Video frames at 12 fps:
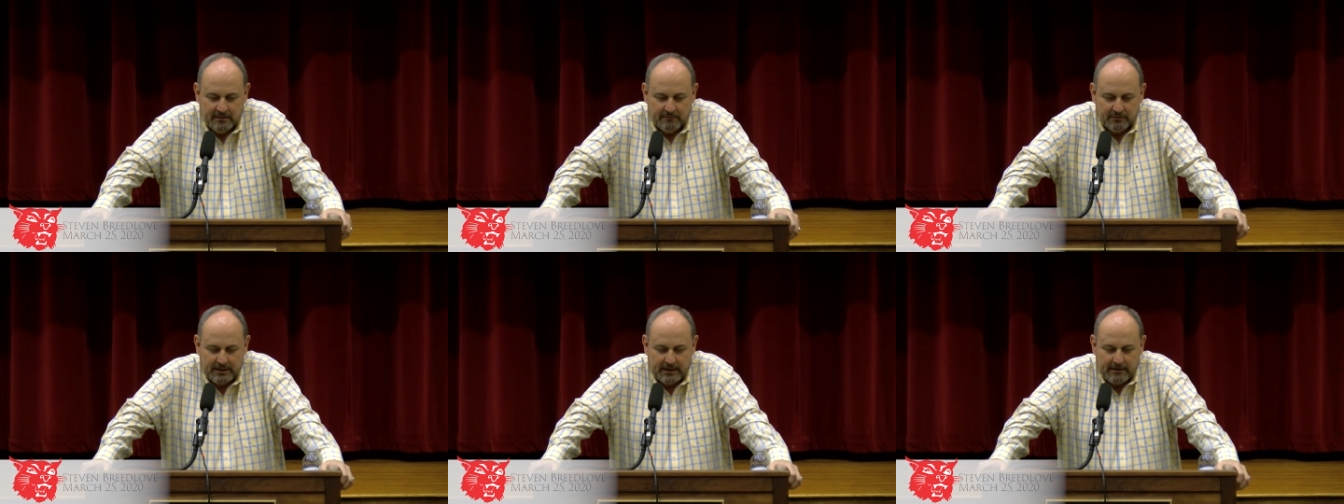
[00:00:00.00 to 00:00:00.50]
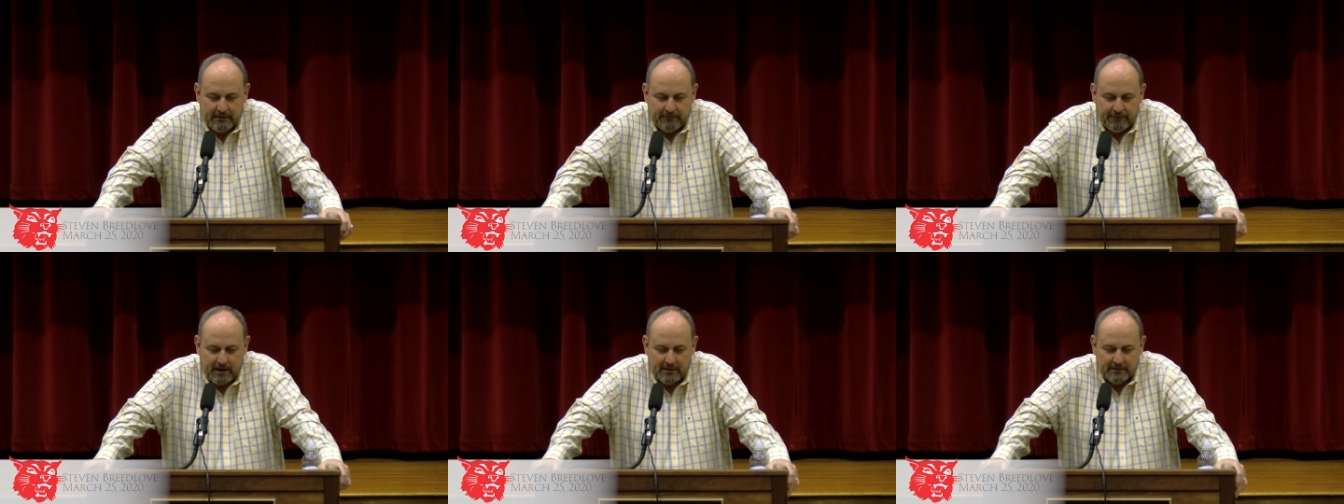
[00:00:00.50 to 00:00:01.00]
For, dear Heavenly
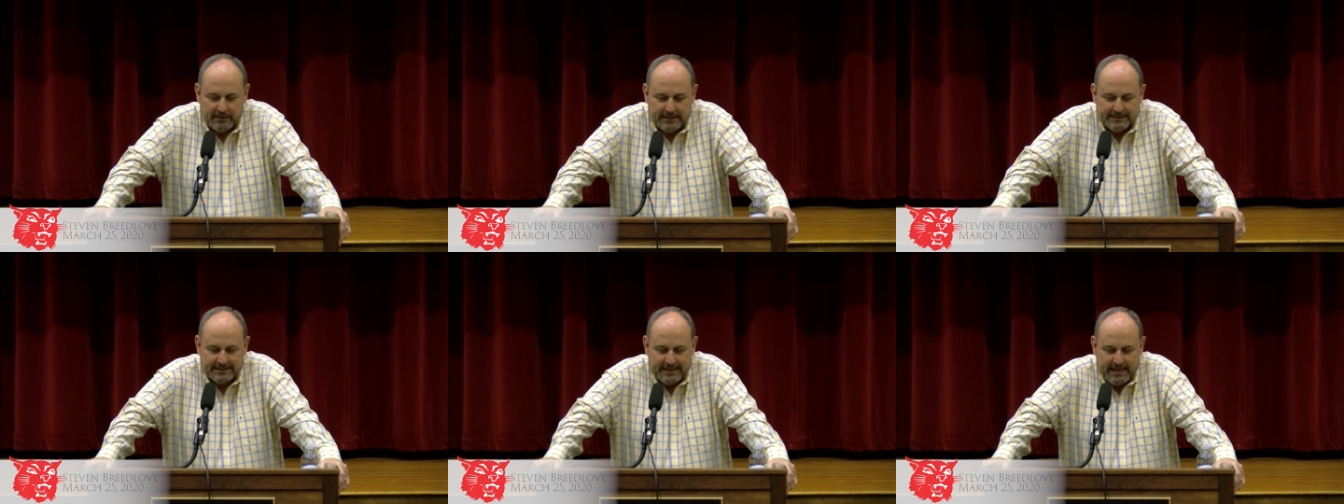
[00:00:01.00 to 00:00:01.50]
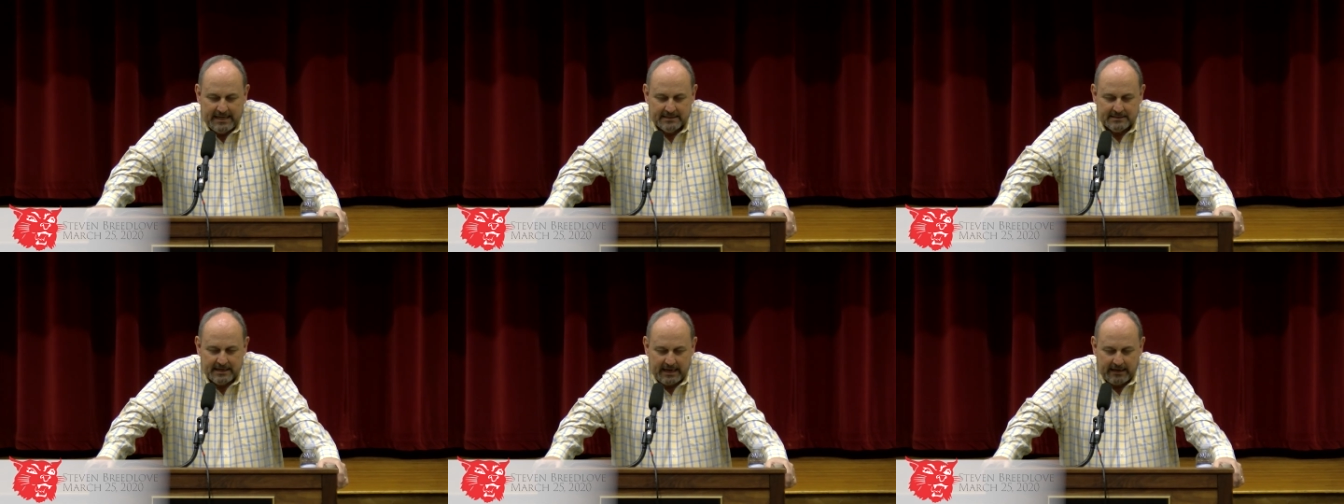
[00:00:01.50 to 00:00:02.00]
Father, it is in His
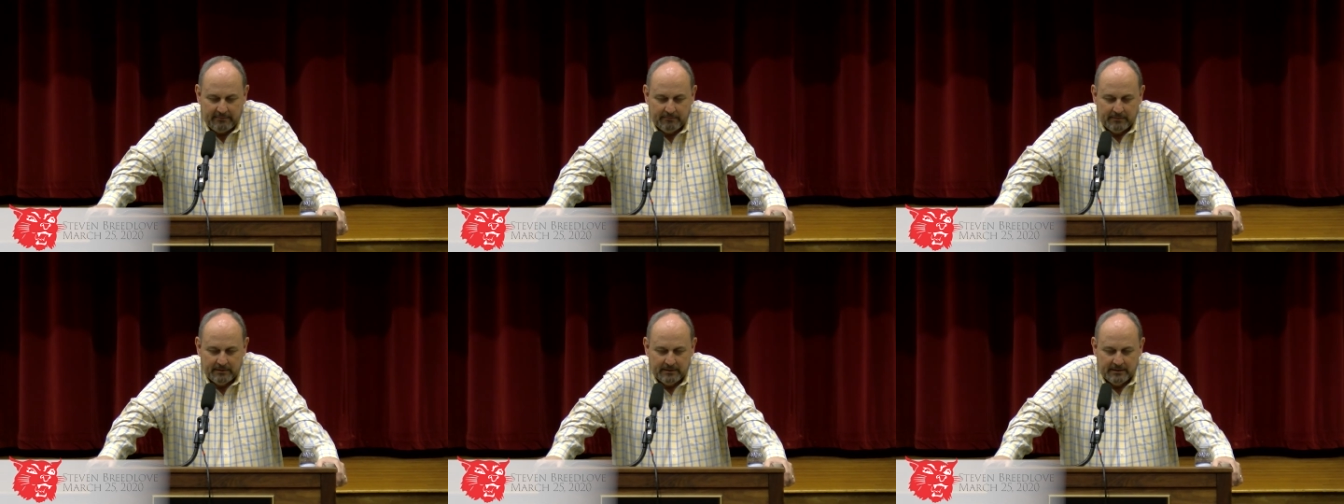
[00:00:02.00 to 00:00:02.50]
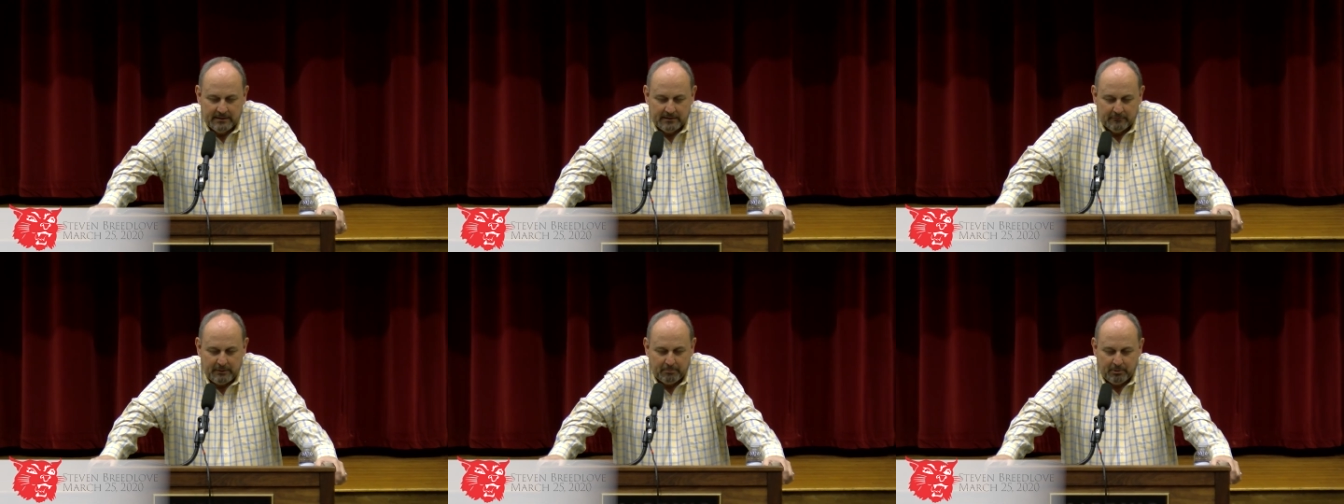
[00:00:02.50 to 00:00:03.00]
name that
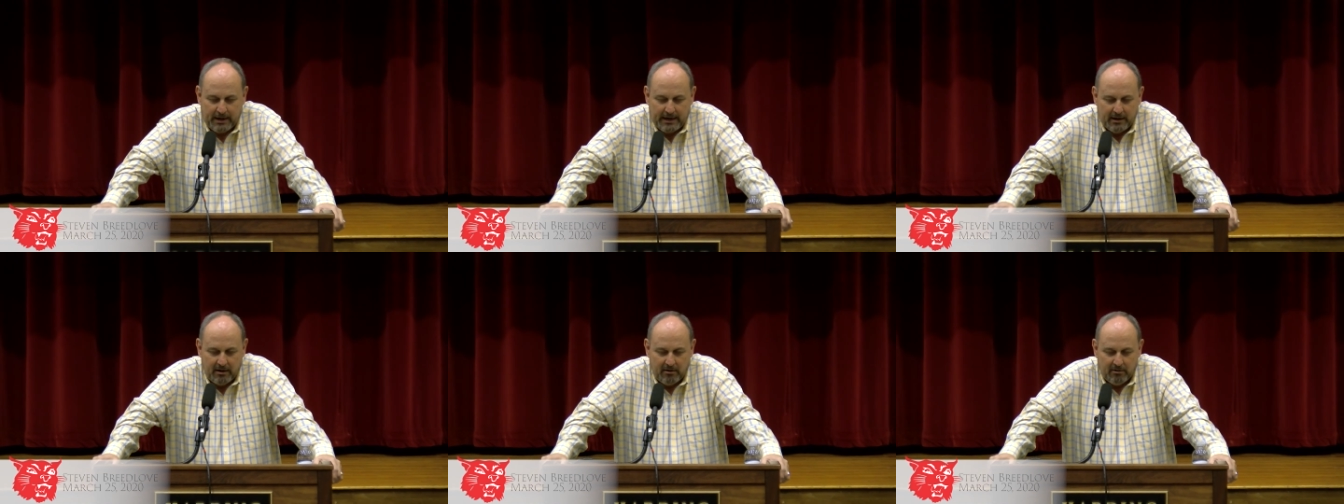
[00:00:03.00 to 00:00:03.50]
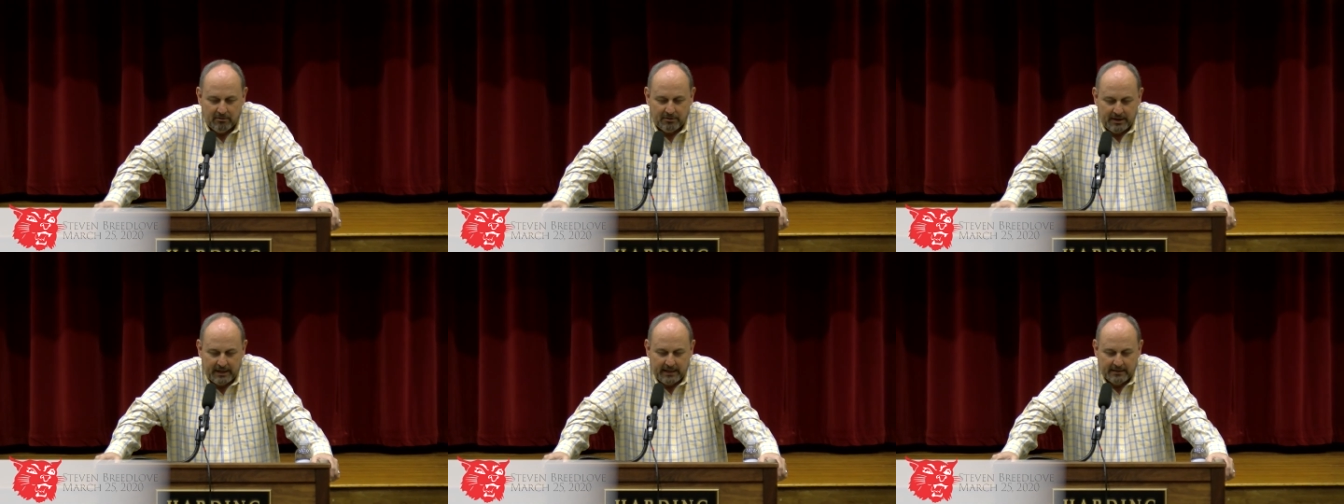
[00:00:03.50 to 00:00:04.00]
we pray all
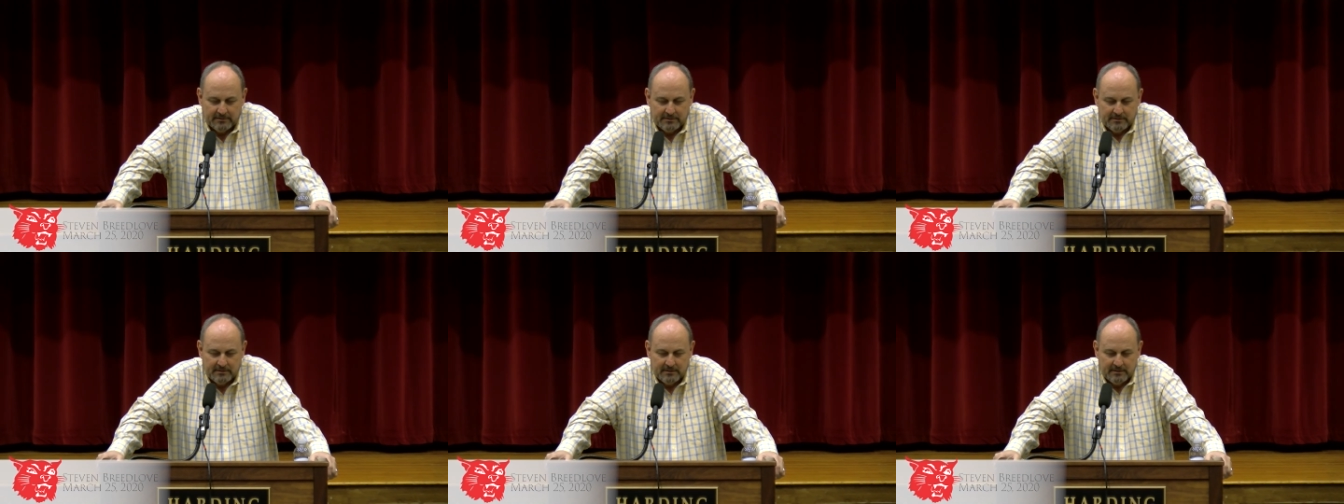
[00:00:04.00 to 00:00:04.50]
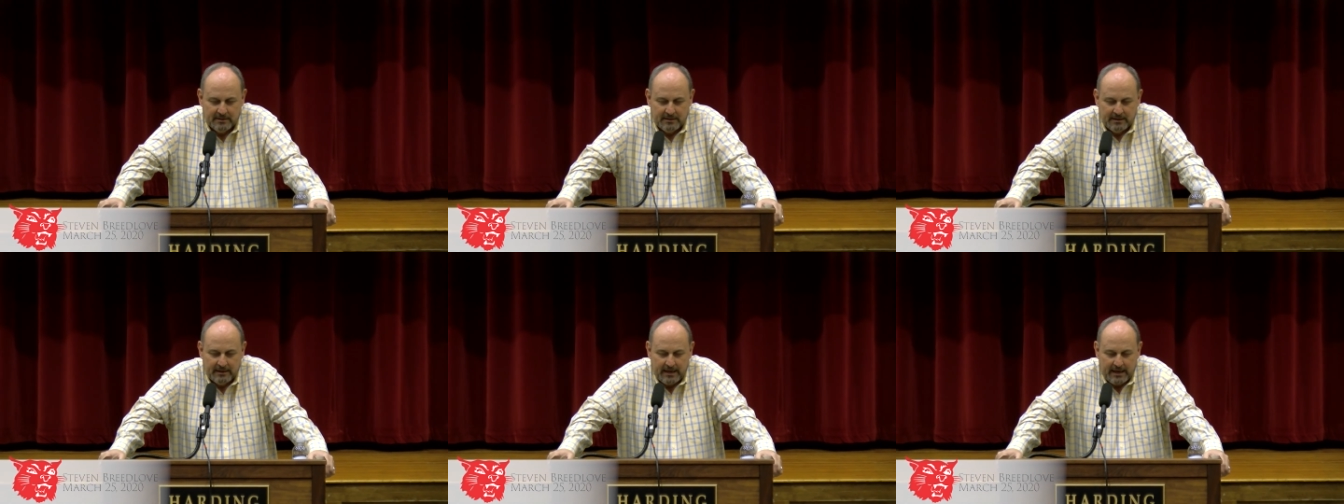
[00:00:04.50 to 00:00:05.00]
things.
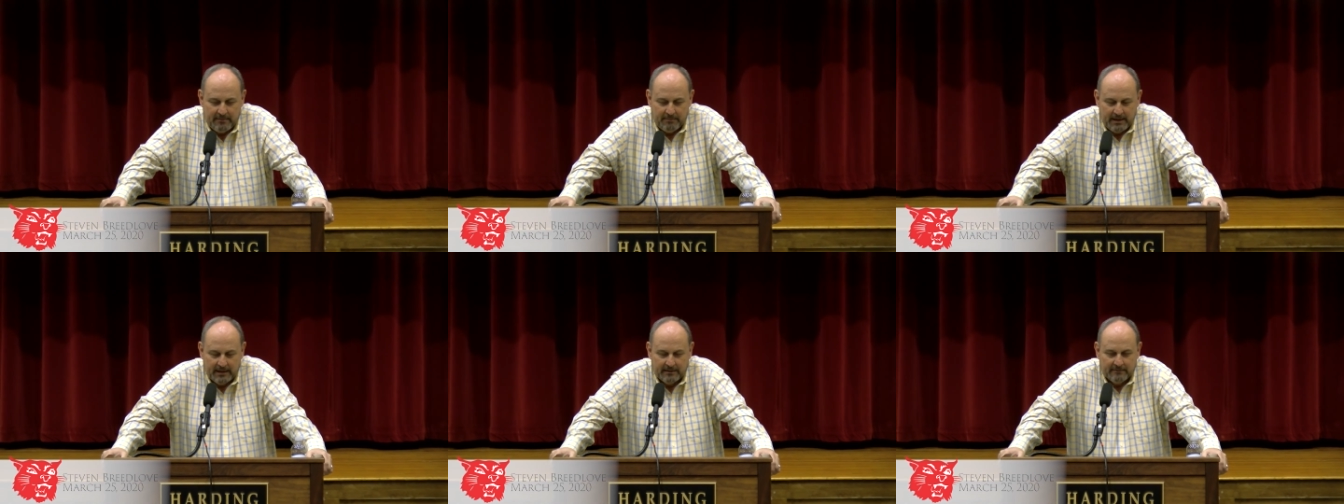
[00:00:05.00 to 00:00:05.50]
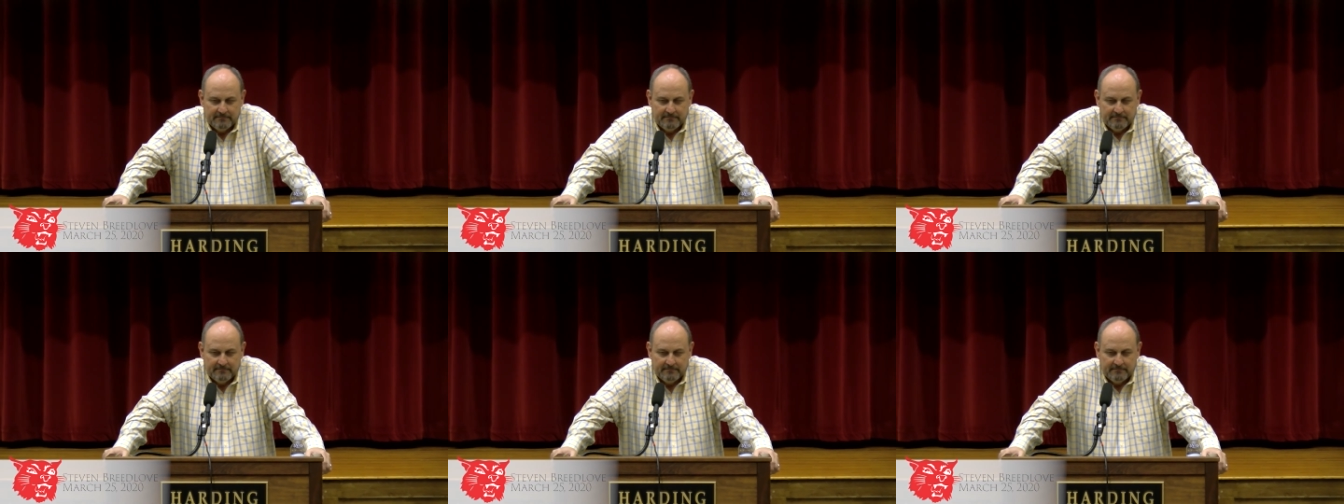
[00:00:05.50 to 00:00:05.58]
Amen.